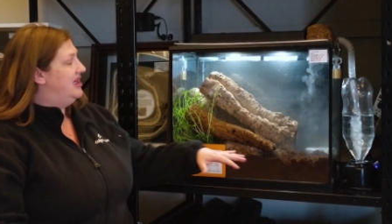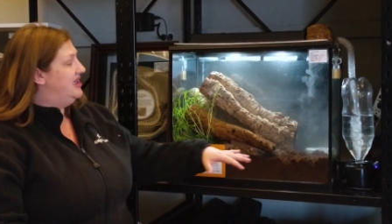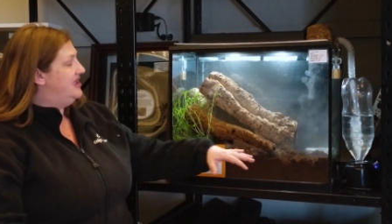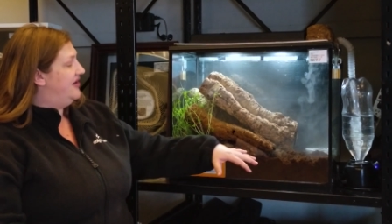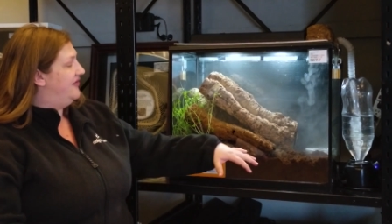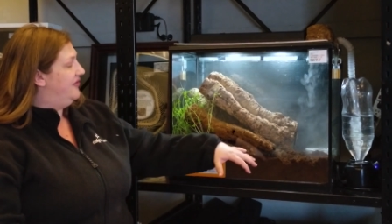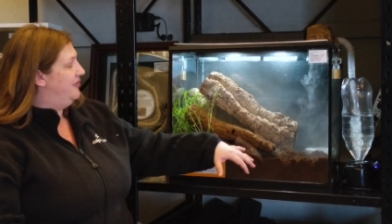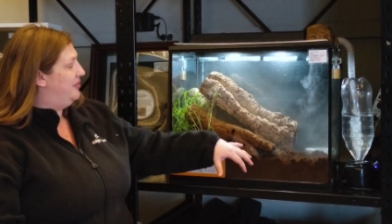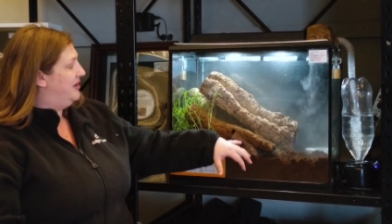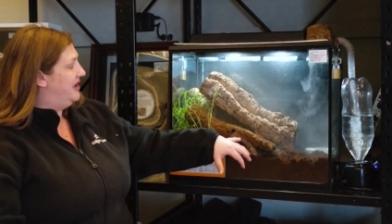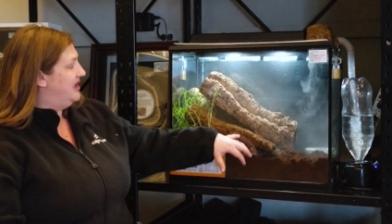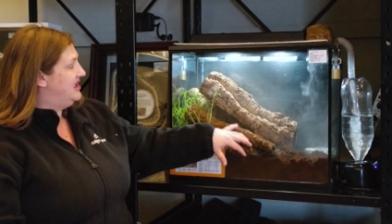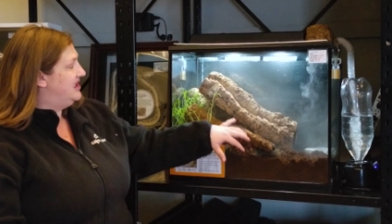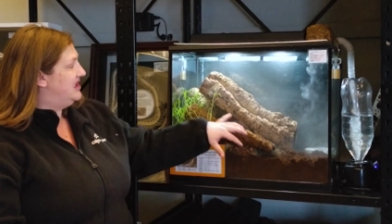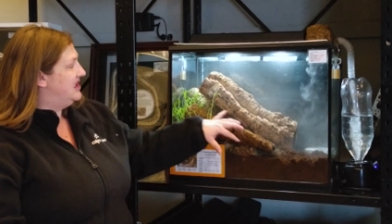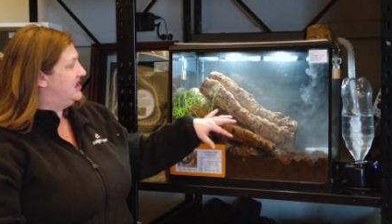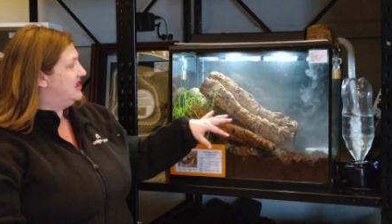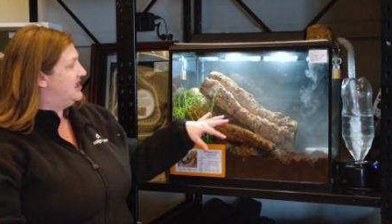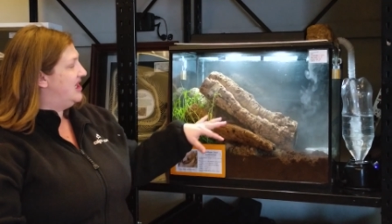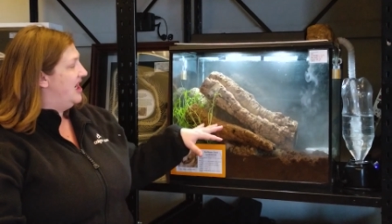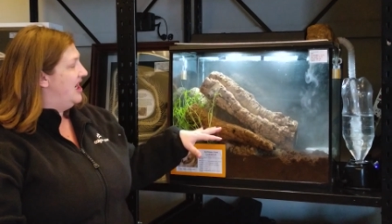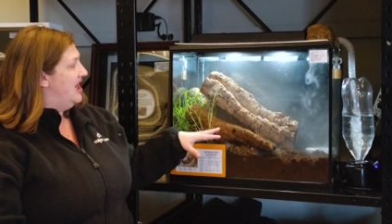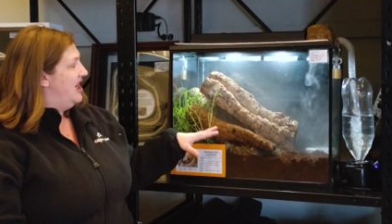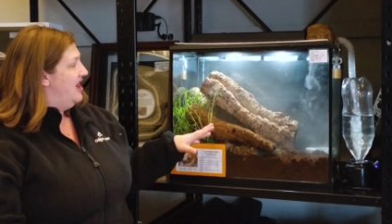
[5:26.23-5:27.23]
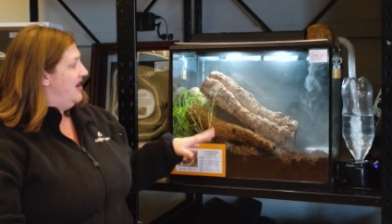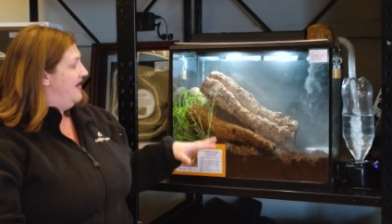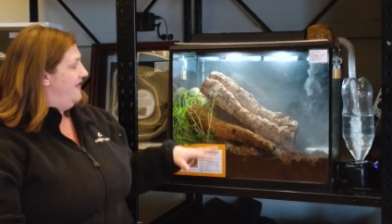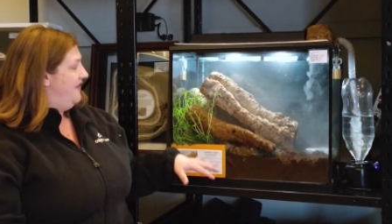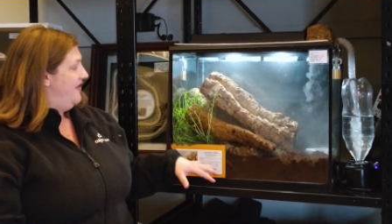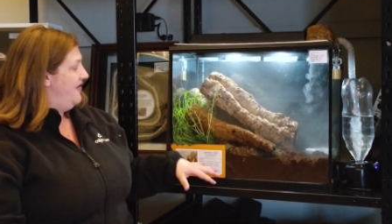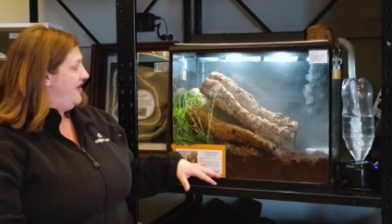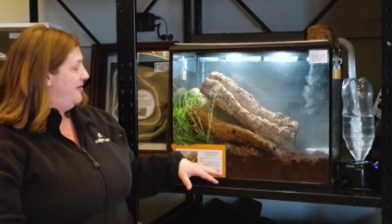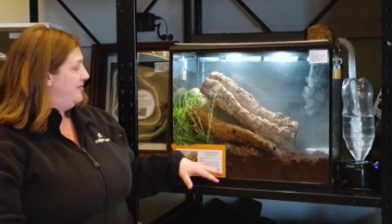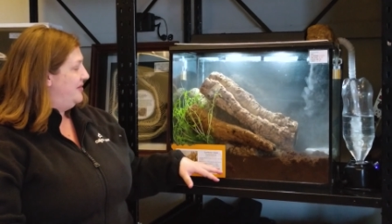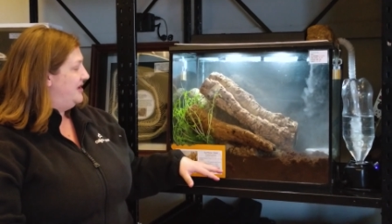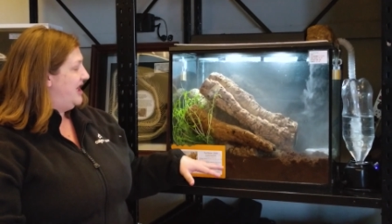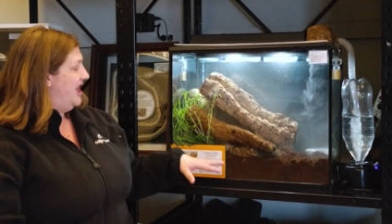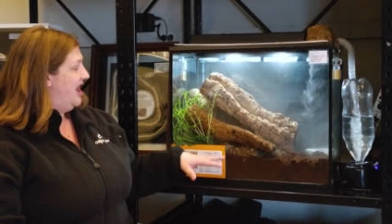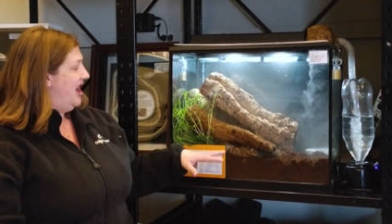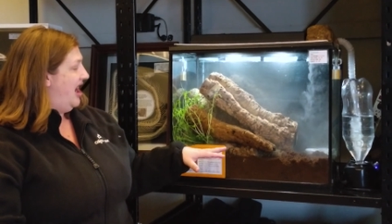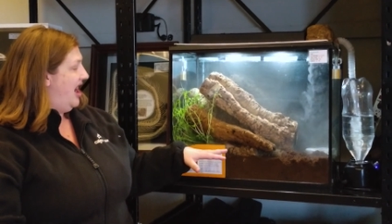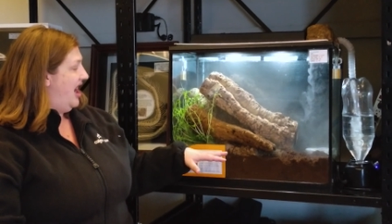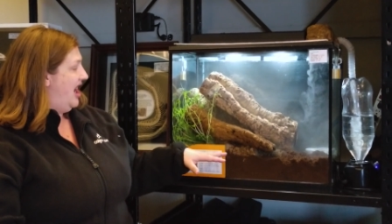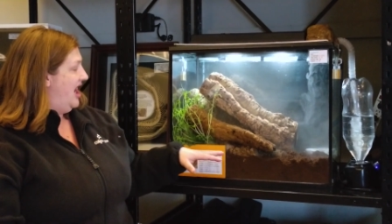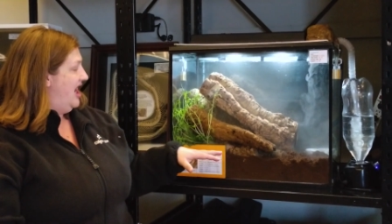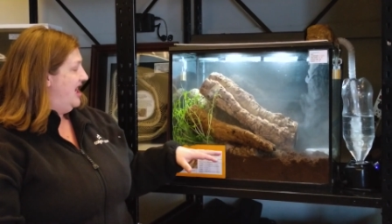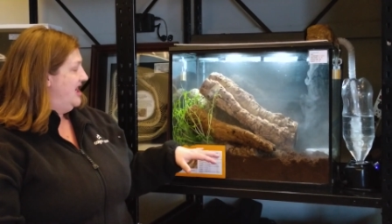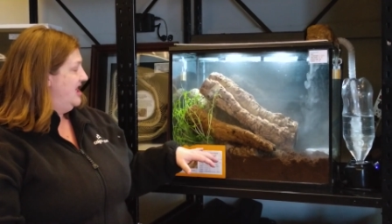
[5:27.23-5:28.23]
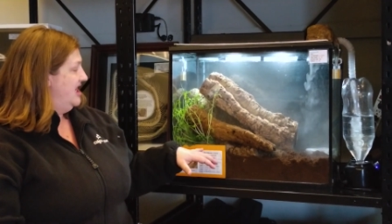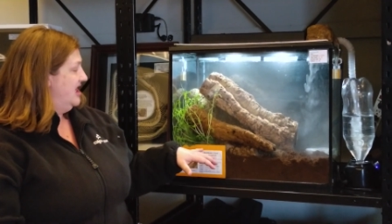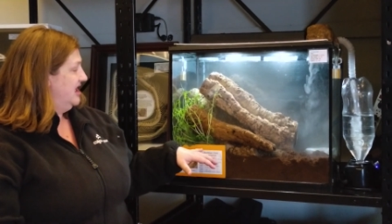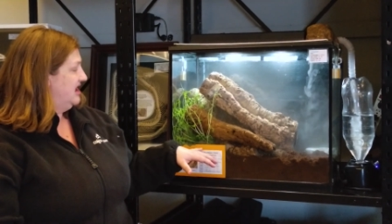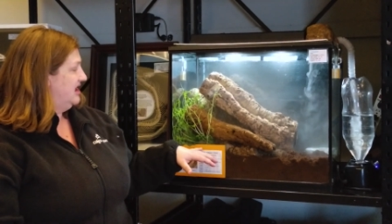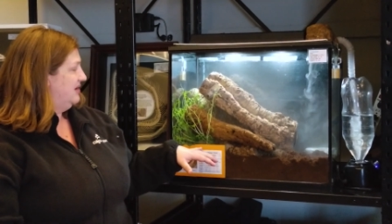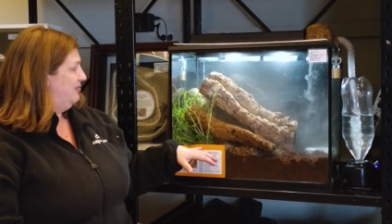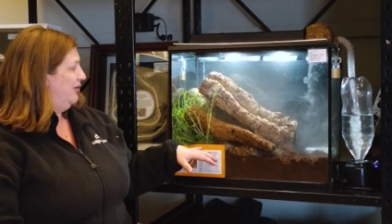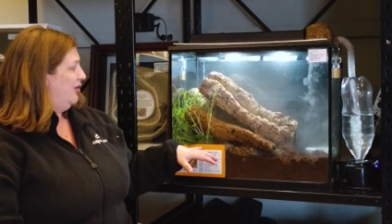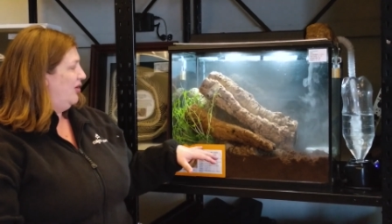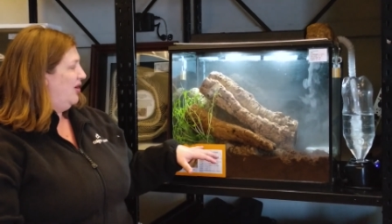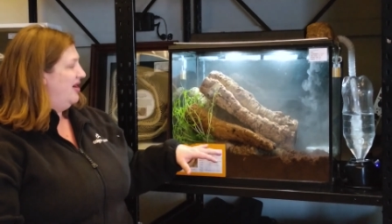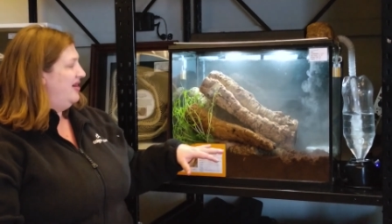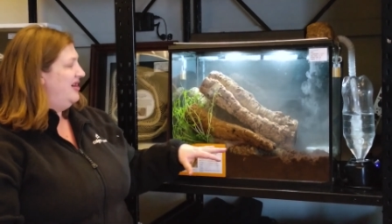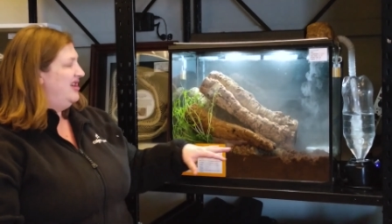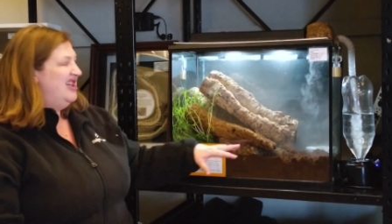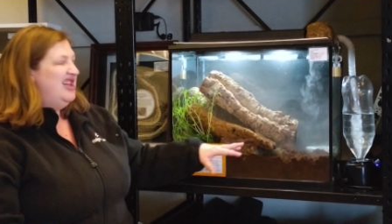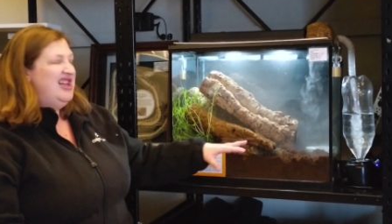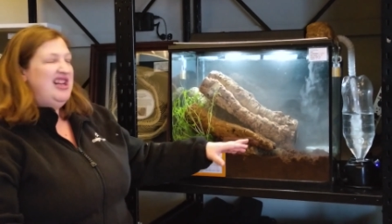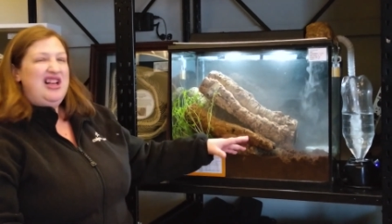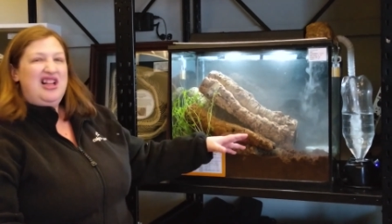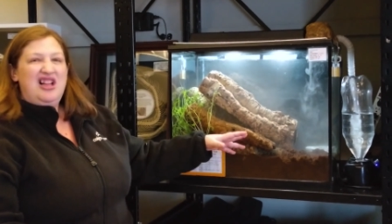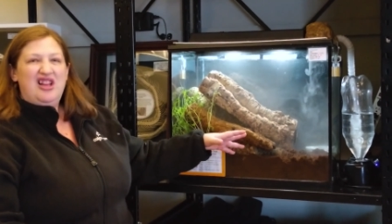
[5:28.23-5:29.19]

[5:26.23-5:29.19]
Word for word: different places for them to hide and explore.